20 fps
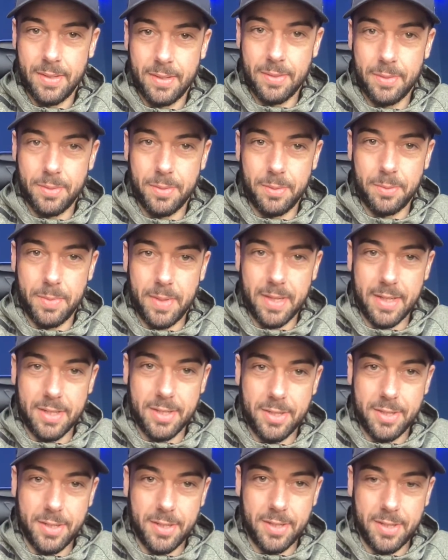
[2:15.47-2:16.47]
We'll make
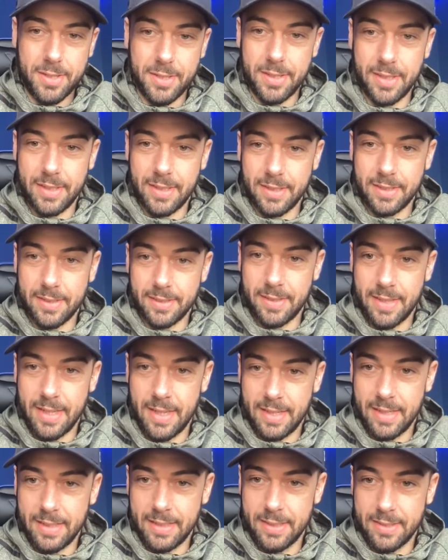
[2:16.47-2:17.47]
sure that
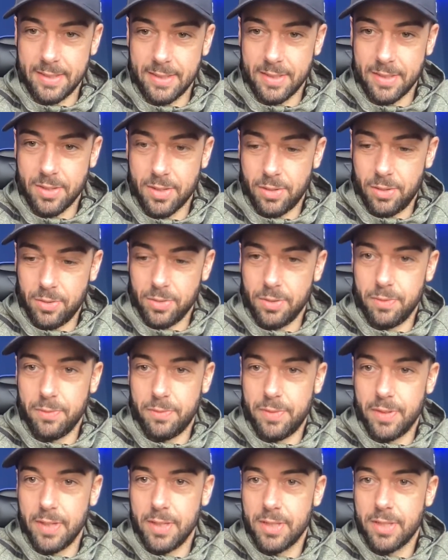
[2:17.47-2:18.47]
that is golden
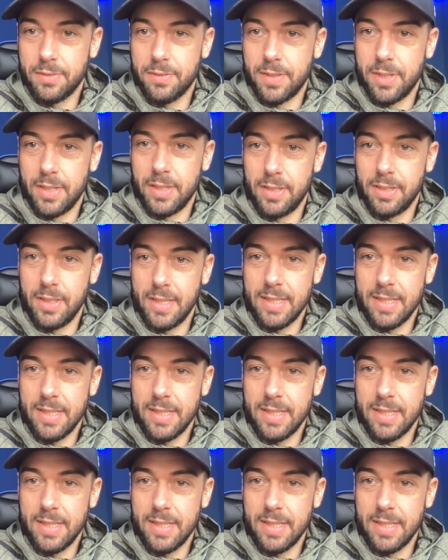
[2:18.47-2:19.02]
first of all.